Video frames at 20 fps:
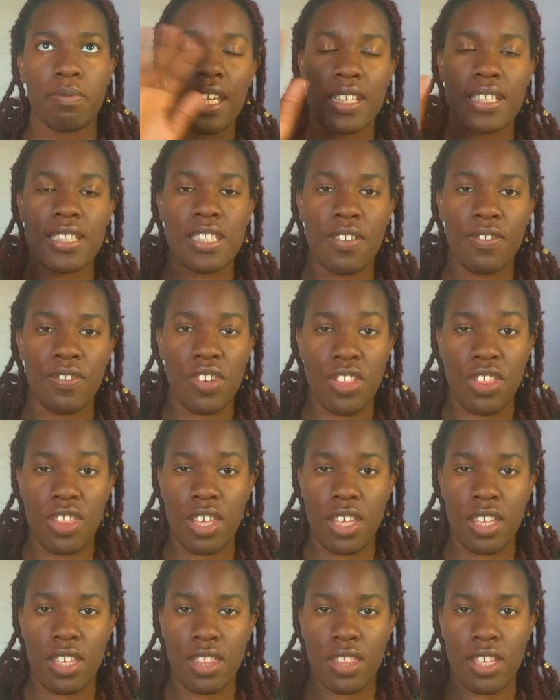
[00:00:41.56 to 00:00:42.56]
gets
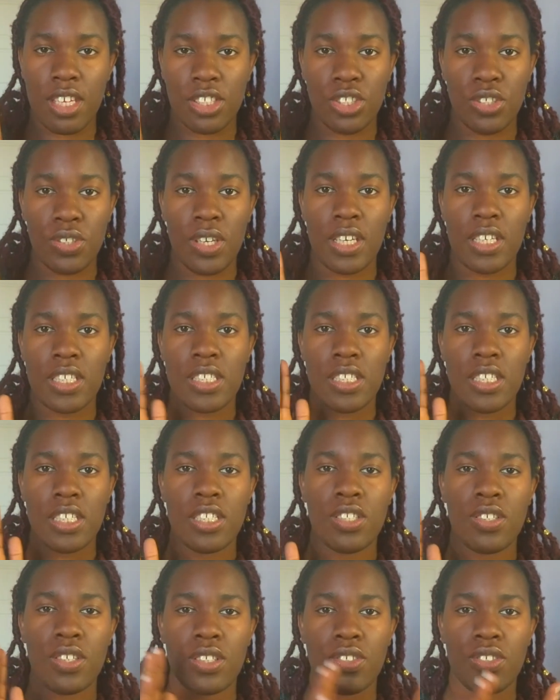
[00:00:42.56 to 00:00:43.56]
everything that you guys
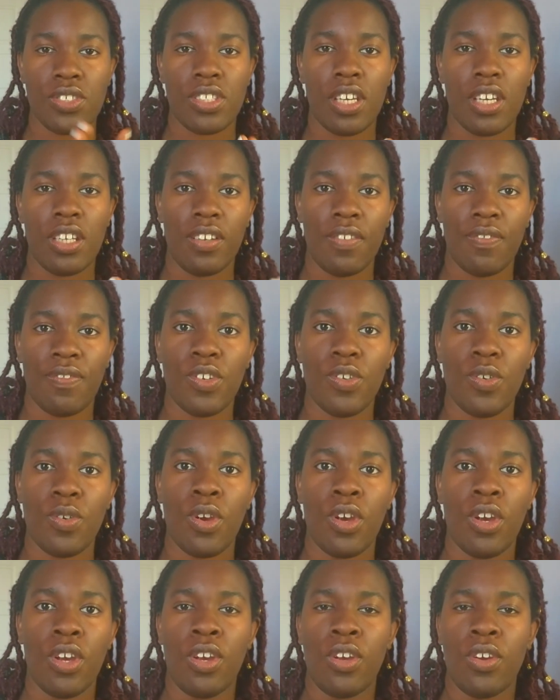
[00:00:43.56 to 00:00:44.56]
need to understand if you
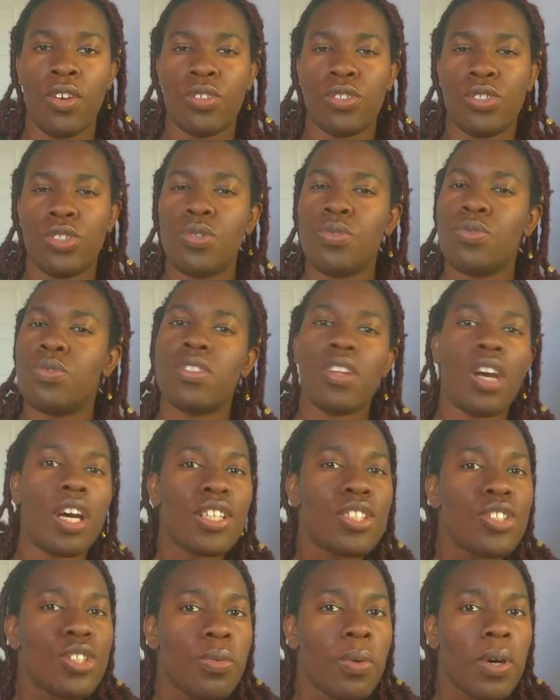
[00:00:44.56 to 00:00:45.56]
choose
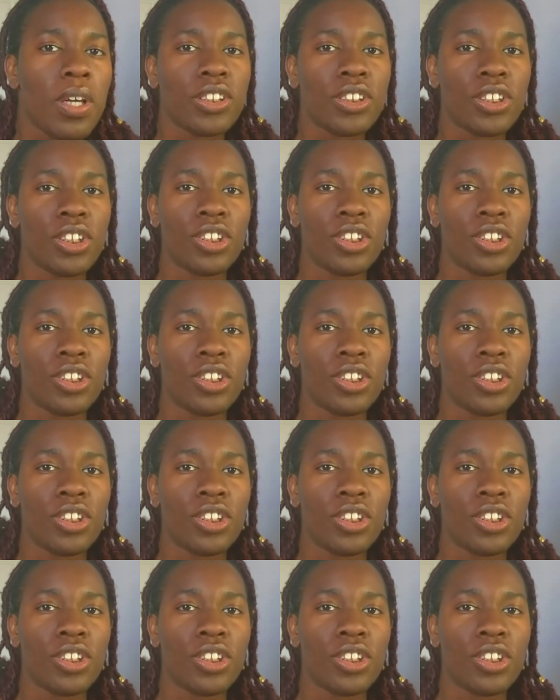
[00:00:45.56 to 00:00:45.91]
not to watch the